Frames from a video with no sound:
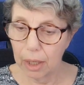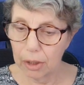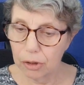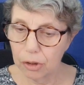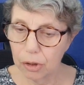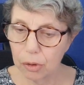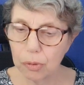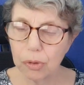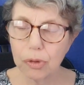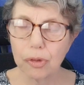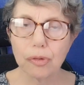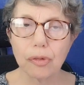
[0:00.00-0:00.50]

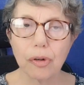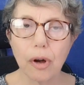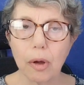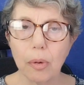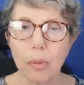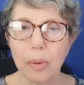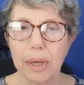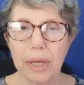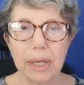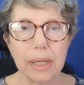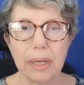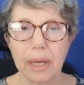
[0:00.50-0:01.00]
you
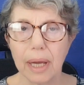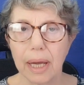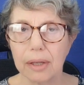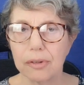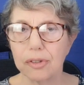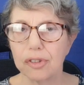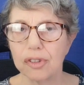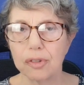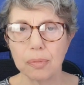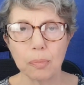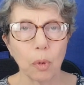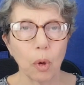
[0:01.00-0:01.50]
throw in a
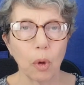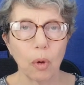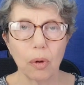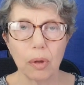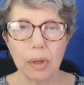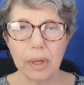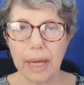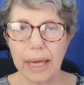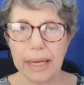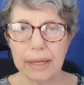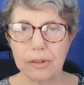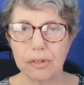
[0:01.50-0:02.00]

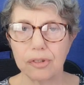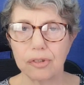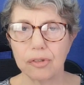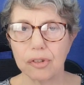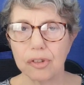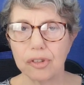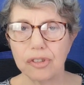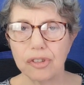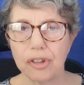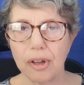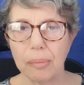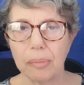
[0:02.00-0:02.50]
small
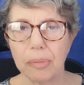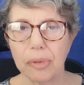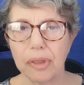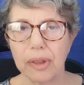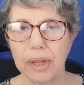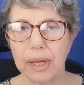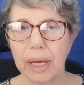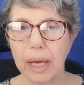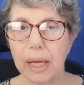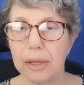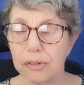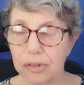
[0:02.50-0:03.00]
extra
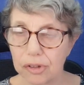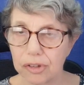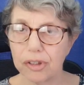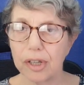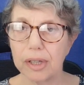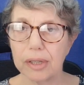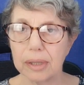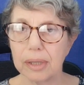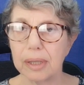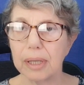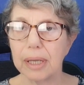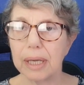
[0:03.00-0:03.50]
something and
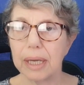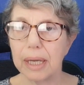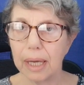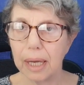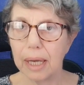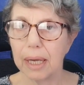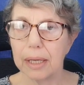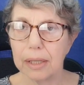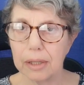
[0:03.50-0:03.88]
suddenly